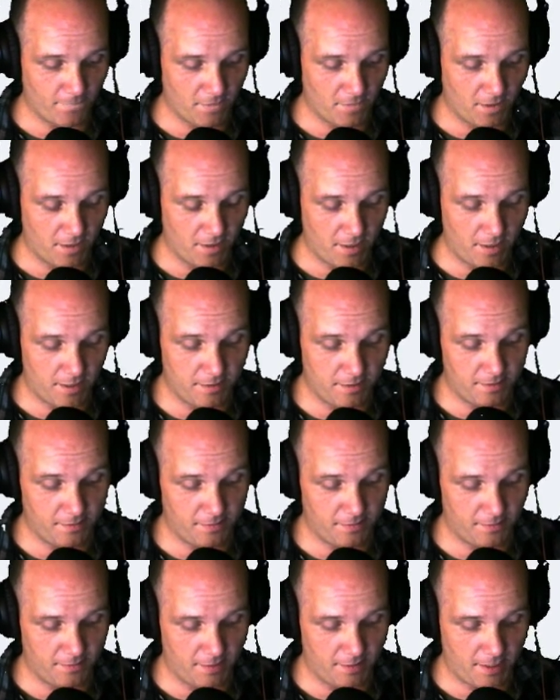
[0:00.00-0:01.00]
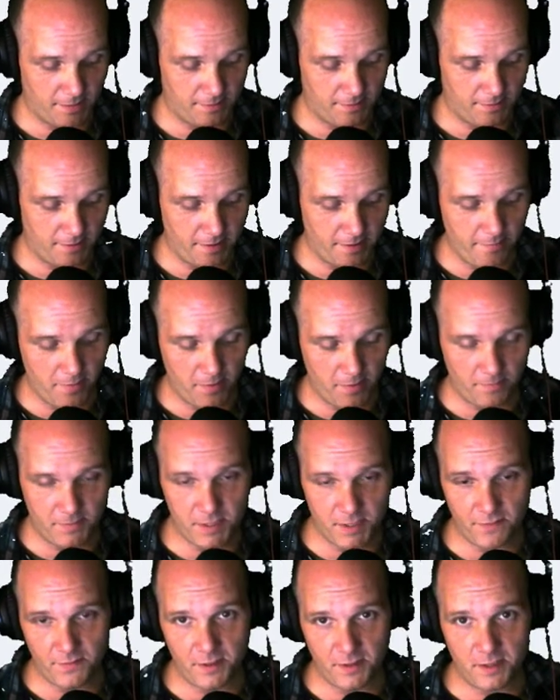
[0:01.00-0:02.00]
And that
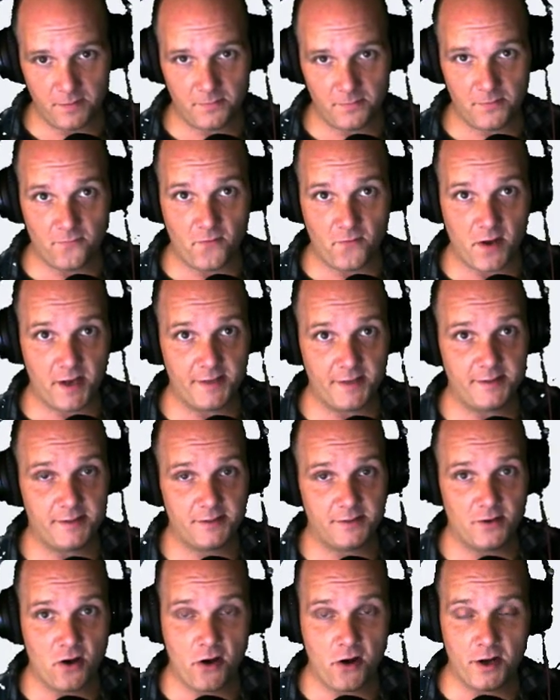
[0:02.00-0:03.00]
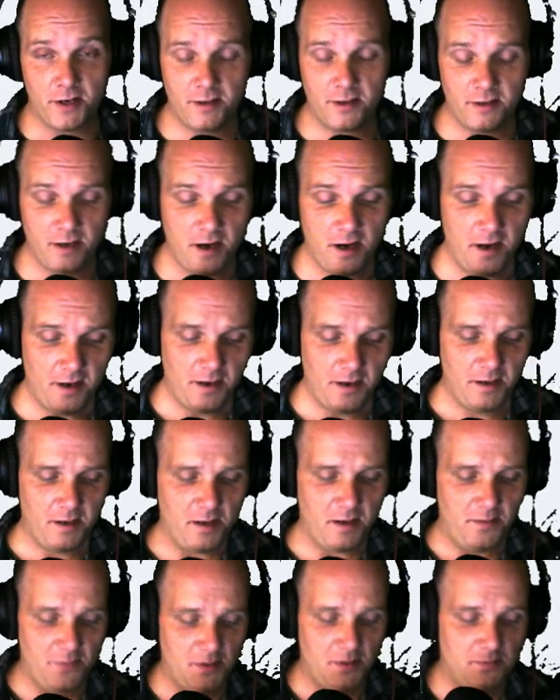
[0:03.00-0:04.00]
MMDVM device starting,
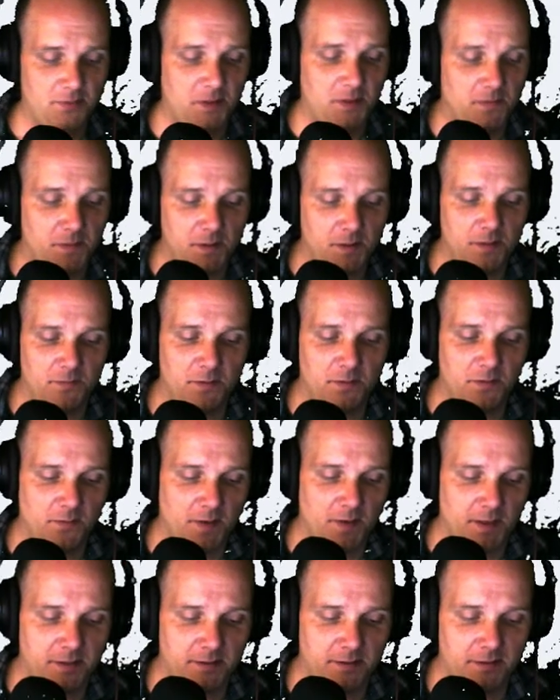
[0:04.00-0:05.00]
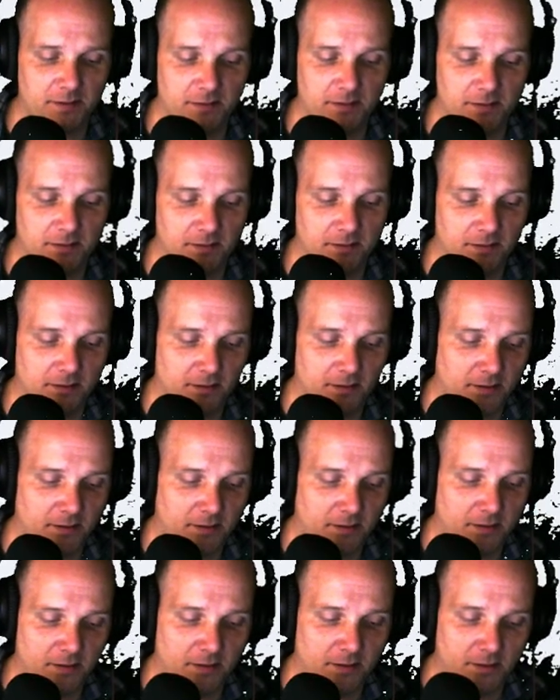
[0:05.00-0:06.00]
MMDVM device
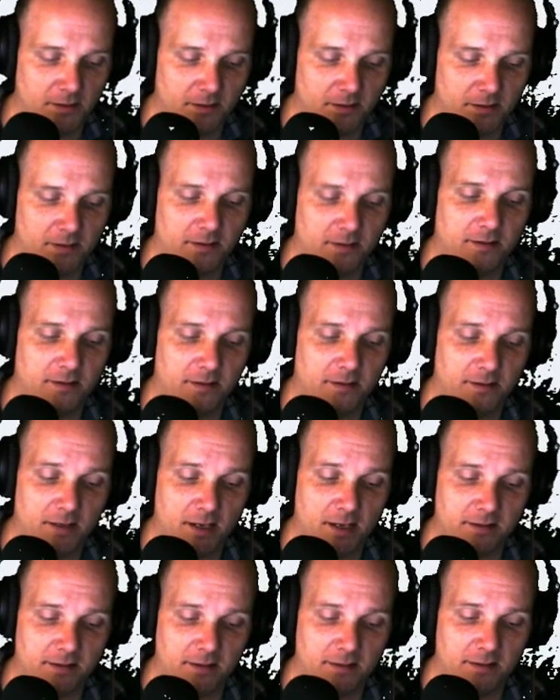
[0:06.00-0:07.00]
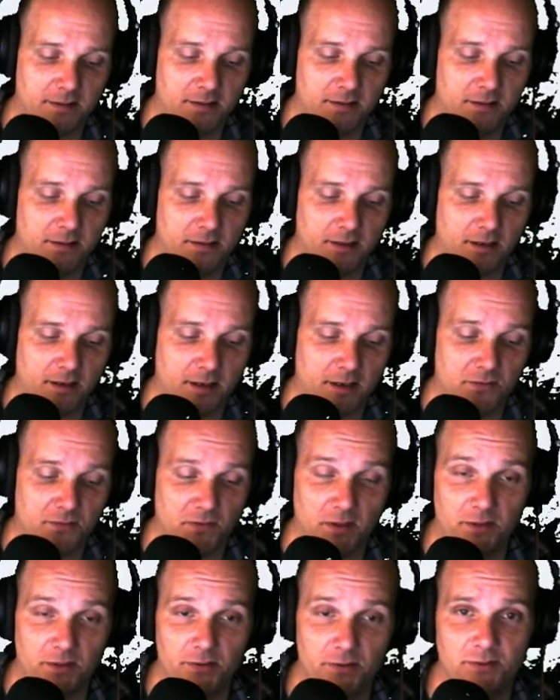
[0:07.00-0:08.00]
connected. And if I
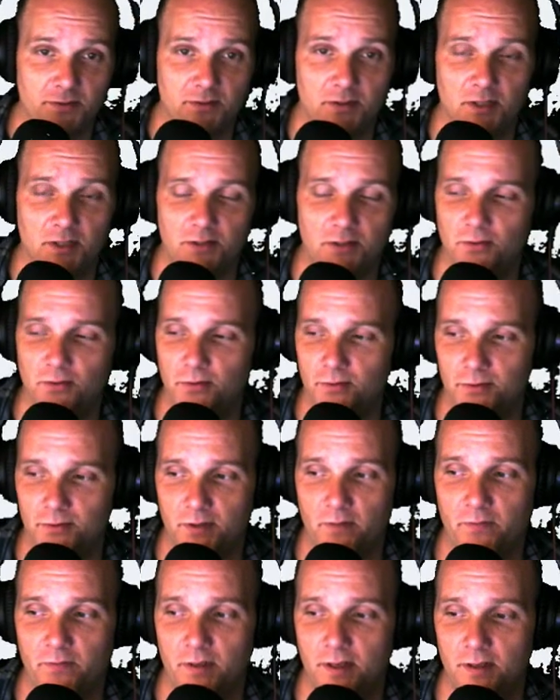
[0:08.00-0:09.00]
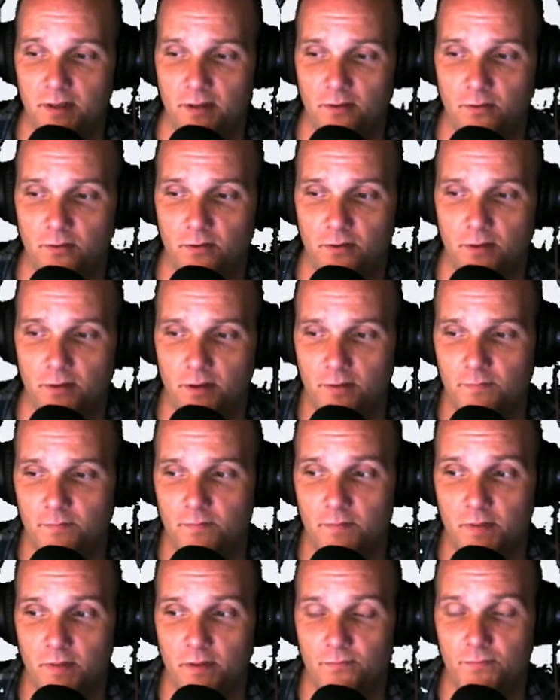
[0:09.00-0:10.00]
lose signal or something, or
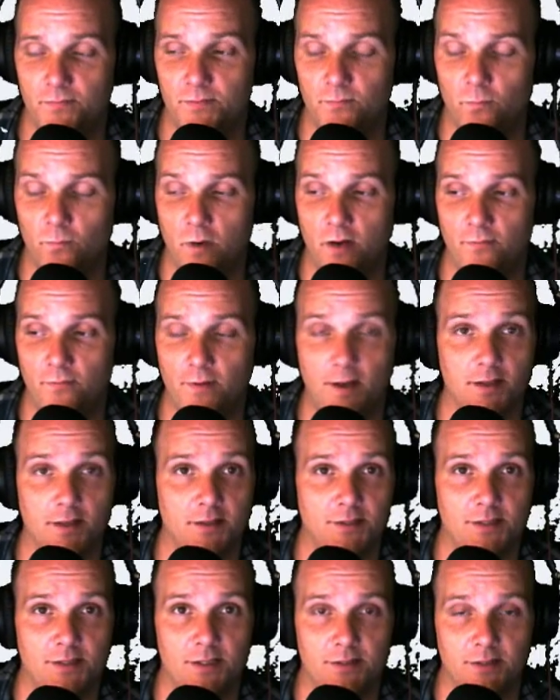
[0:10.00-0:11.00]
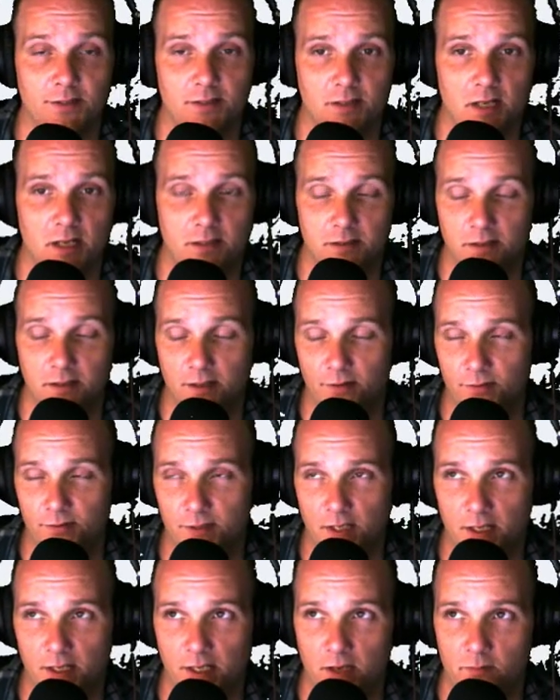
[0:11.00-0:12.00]
if Wi-Fi gets disconnected, it'll
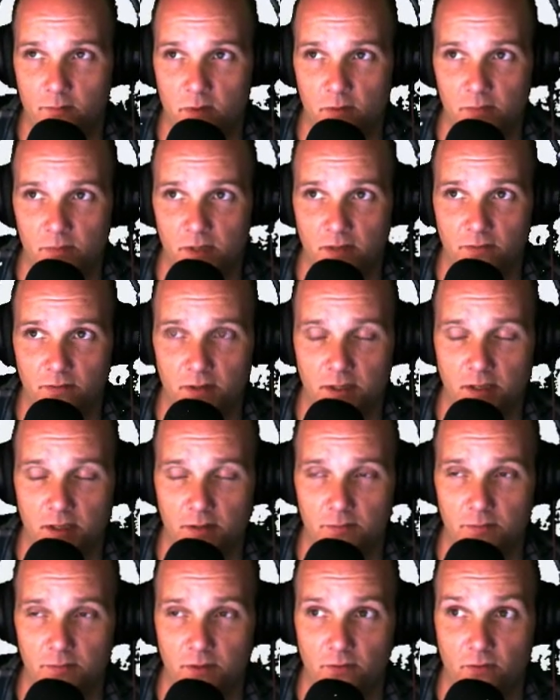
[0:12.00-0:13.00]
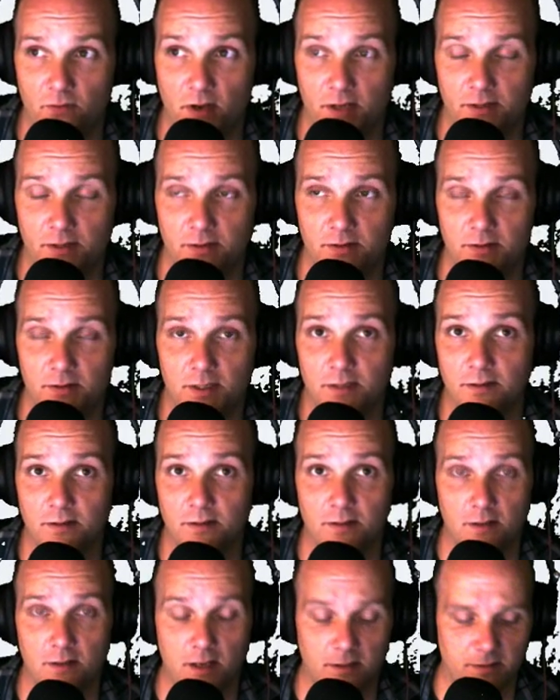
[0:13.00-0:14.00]
say MMDVM device
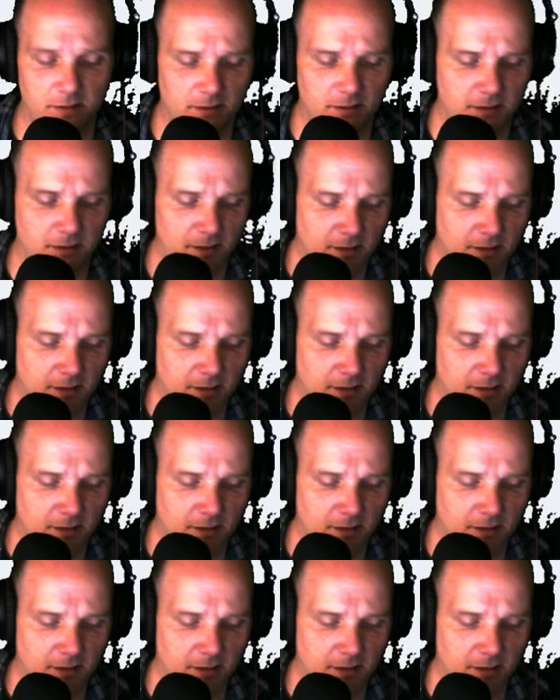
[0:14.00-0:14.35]
disconnected.